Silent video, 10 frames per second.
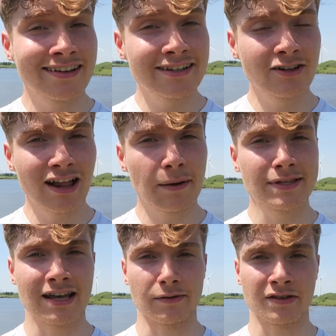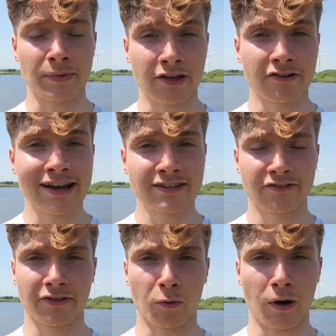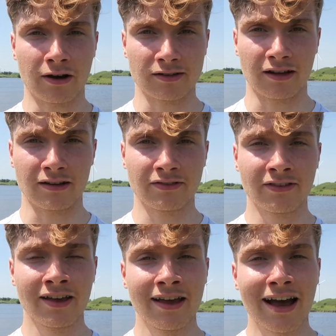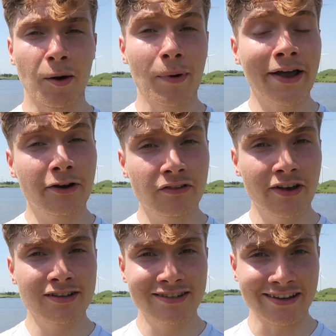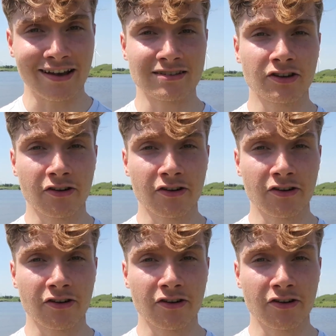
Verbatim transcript: Additional habitats have been created for the wildlife, and biodiversity has